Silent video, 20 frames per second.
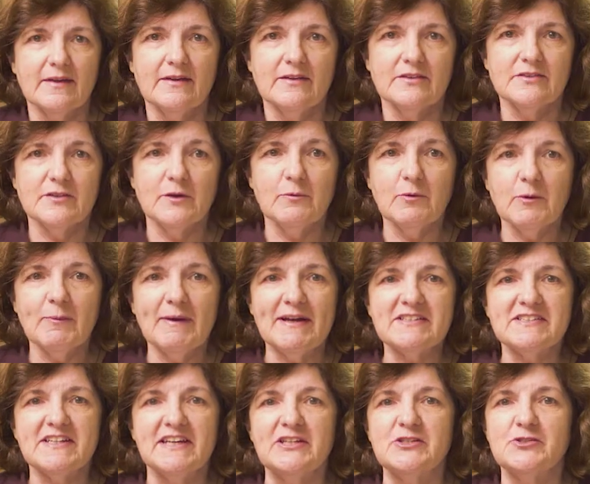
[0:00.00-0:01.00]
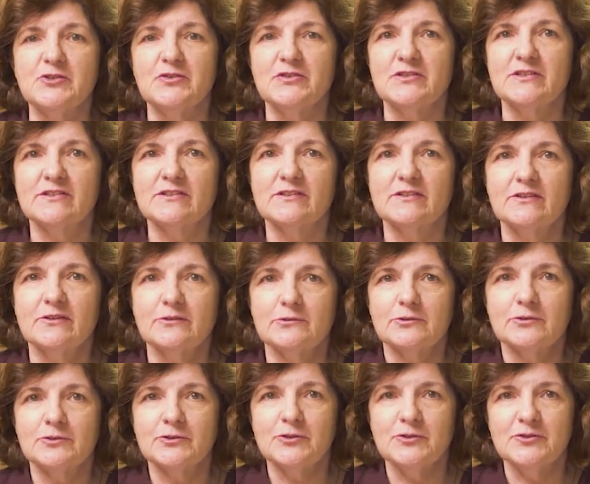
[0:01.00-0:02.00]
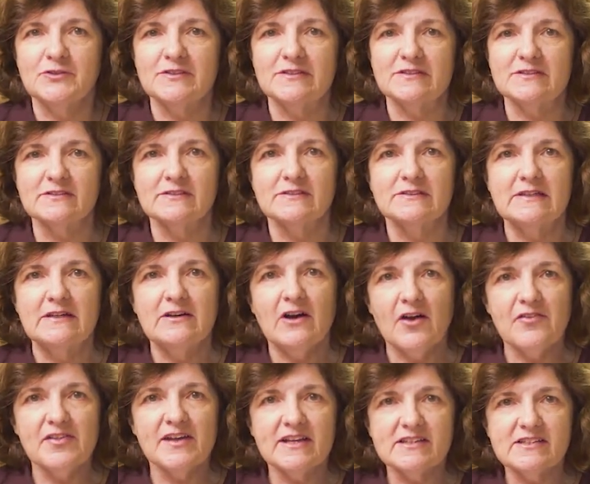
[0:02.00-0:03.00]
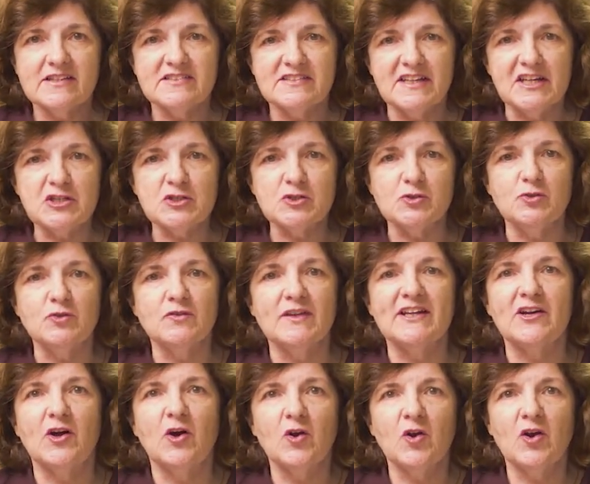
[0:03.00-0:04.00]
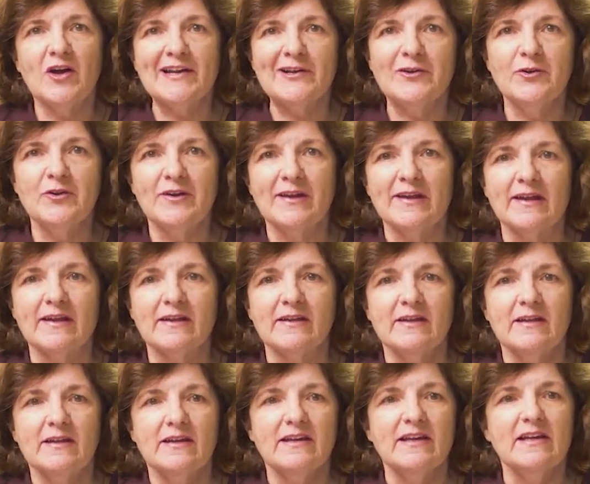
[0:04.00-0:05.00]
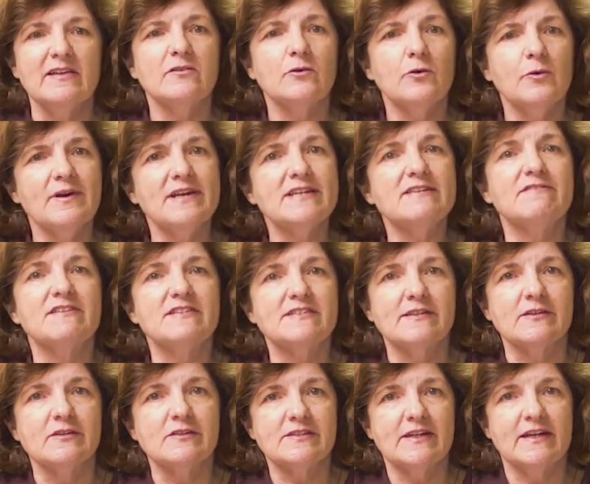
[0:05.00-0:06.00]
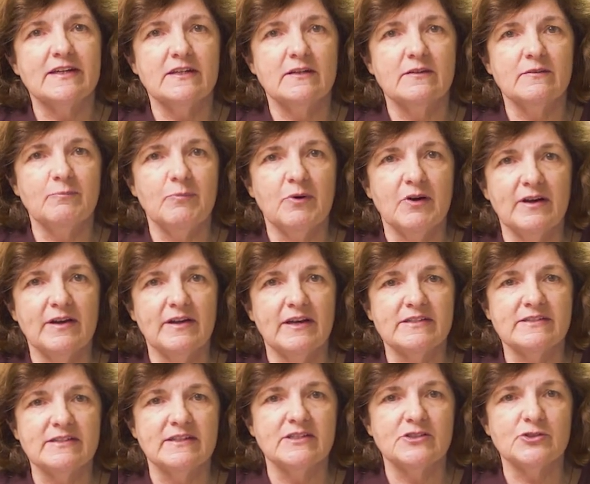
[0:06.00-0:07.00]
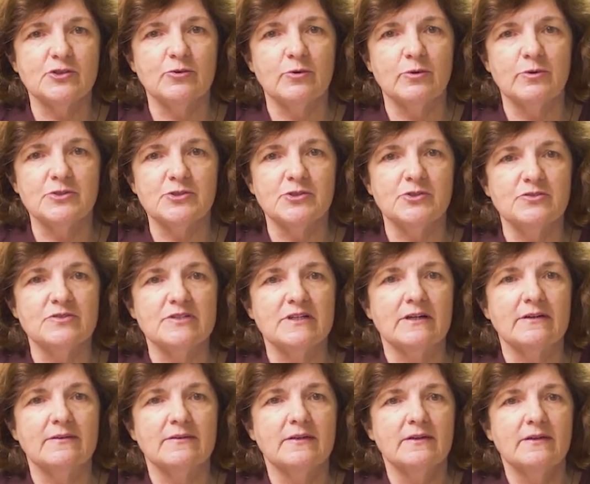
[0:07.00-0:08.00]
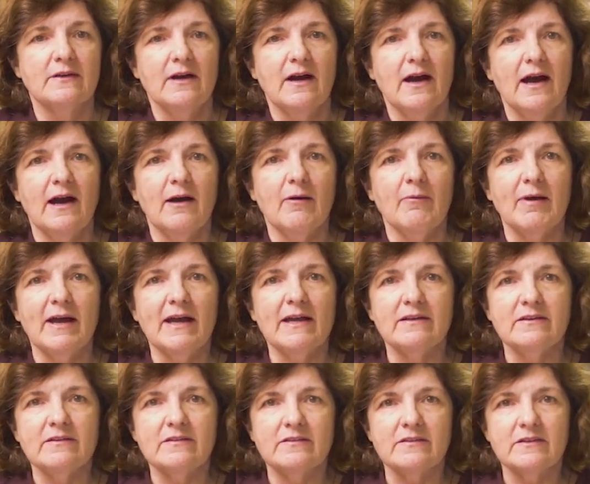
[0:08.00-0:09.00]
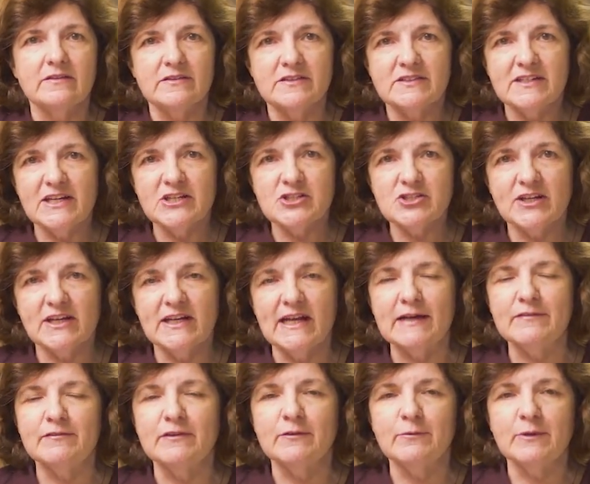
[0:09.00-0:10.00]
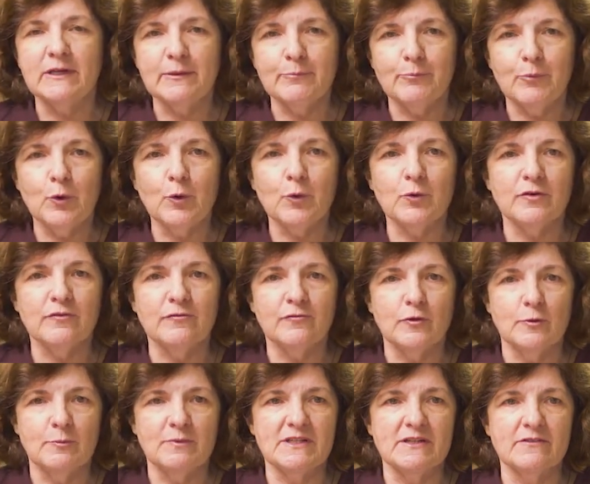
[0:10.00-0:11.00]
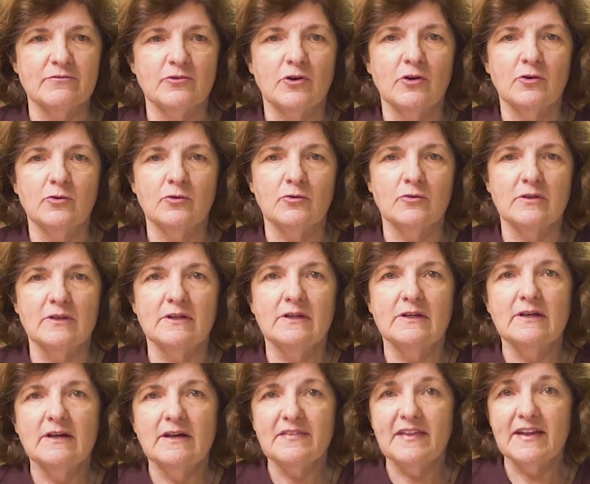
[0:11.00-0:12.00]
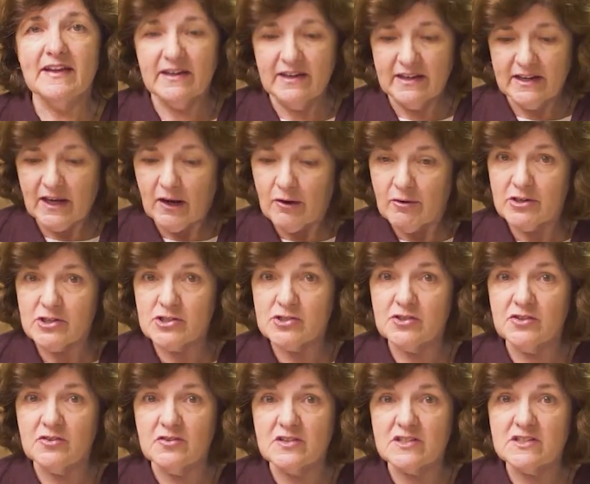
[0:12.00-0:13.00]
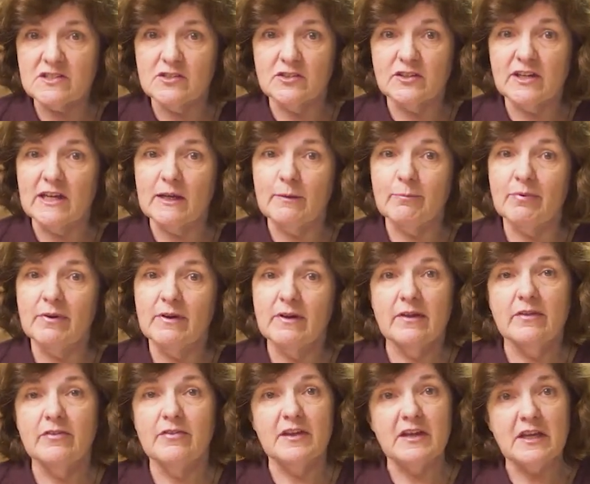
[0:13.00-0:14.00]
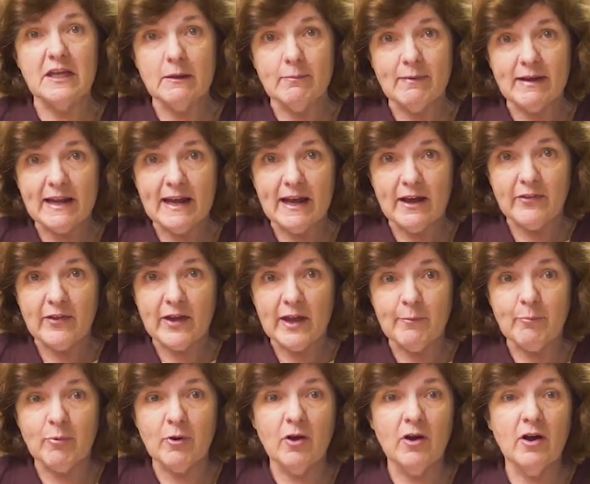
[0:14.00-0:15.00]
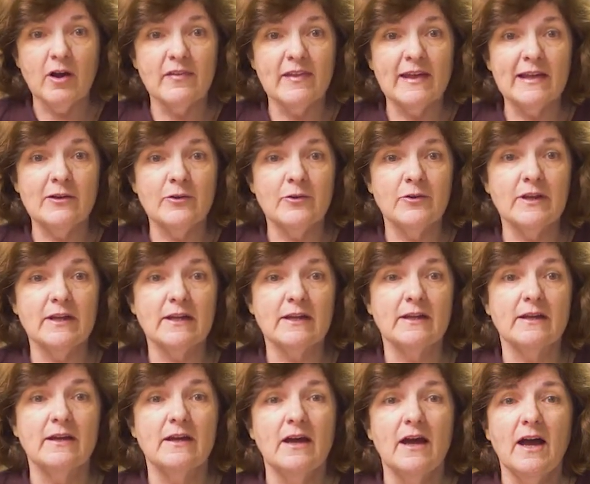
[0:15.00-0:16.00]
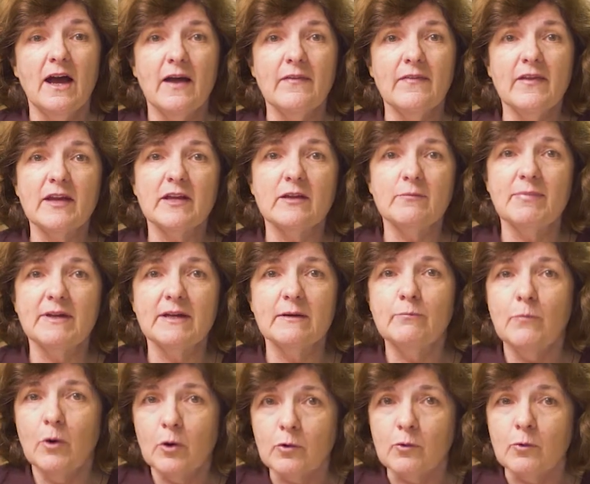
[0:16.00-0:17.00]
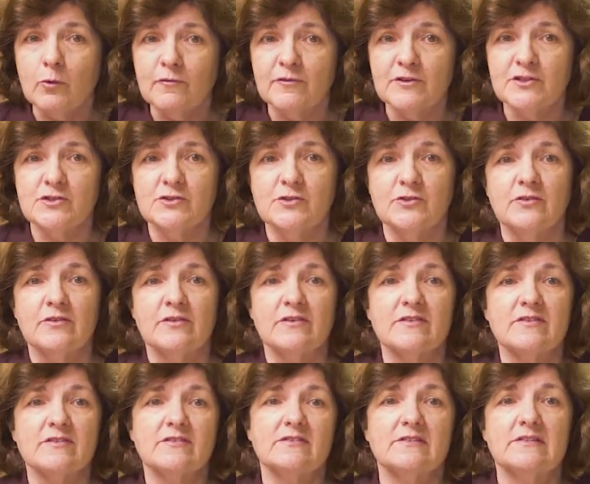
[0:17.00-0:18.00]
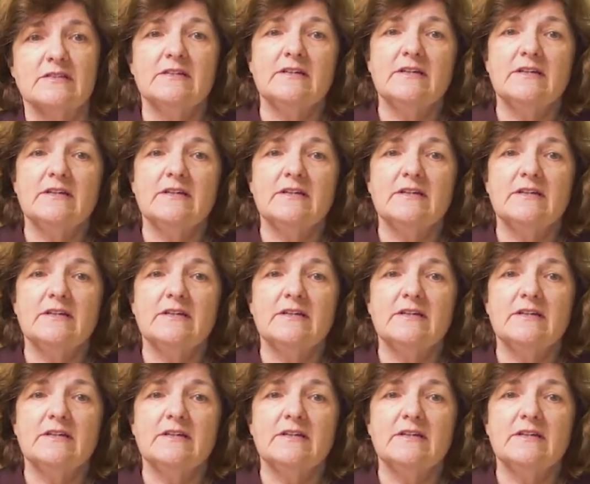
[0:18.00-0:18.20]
So what about teachers or tutors? I think it's essential that online learning is always facilitated by a teacher or a tutor. And the teacher can have an important formative role. They can encourage students to keep thinking about how they apply their learning, and they can be a model for students.